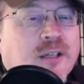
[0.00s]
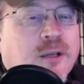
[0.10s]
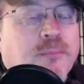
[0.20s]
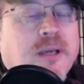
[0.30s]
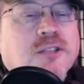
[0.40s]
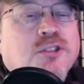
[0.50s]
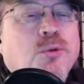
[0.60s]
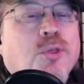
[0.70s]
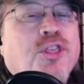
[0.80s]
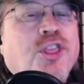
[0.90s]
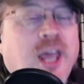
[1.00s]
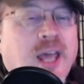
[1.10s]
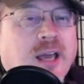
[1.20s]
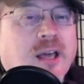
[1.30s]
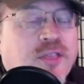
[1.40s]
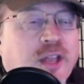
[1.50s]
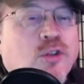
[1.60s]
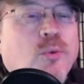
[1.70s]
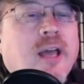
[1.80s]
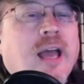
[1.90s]
because you think that
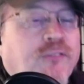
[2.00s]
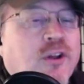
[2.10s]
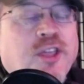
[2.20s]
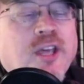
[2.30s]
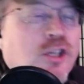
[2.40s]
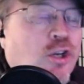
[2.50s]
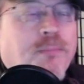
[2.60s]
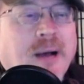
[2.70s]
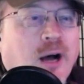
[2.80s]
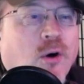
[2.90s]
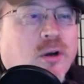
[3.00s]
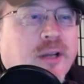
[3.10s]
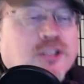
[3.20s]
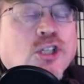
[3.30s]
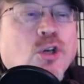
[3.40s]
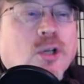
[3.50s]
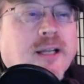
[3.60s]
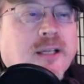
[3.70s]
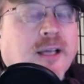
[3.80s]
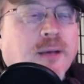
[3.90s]
doing everything in your power is a good
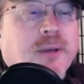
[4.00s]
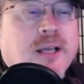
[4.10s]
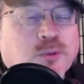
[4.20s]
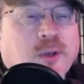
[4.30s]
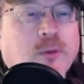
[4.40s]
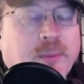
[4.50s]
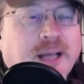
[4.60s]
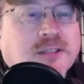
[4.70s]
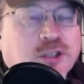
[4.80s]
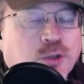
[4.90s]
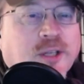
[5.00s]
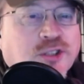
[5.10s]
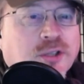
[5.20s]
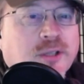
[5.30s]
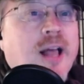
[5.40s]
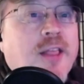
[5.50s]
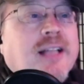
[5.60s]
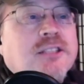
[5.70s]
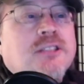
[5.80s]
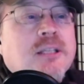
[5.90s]
idea because we have a bad situation.
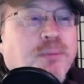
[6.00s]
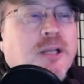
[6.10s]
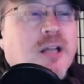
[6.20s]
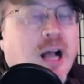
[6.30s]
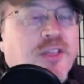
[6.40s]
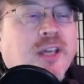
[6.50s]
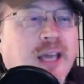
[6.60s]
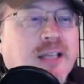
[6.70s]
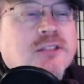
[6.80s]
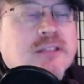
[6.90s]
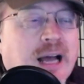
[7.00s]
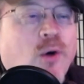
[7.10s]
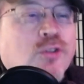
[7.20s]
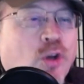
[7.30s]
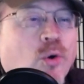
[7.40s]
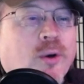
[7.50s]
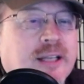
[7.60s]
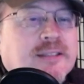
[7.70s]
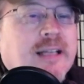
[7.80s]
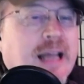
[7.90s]
That's simply not the case now, nor
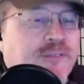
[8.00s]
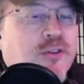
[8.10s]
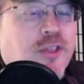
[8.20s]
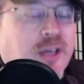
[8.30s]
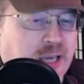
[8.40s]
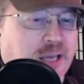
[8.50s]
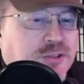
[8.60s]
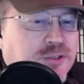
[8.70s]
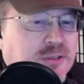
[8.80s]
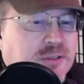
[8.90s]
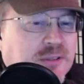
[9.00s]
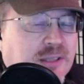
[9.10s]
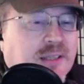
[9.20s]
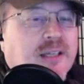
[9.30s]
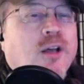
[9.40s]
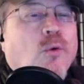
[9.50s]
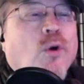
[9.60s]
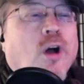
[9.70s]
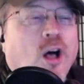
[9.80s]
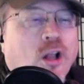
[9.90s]
is it ever the case.
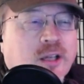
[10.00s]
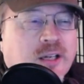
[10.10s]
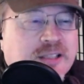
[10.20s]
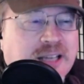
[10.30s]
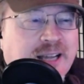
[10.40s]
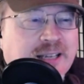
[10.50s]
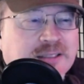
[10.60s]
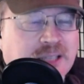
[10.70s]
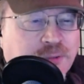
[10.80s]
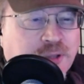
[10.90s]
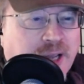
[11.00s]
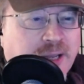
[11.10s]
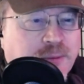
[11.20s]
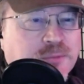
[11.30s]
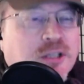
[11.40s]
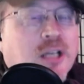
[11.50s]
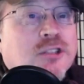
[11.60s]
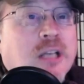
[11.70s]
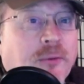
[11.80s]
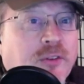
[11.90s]
We're all going to die sometimes.
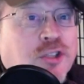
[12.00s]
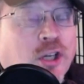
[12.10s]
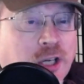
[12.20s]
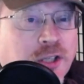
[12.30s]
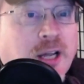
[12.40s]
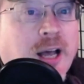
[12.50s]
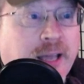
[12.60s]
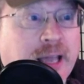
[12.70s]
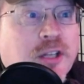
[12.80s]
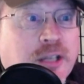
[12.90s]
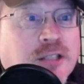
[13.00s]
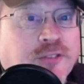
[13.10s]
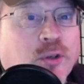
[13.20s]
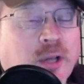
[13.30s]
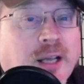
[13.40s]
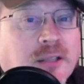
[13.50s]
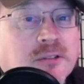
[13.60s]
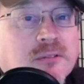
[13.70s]
Some of us are going to die in the next few days.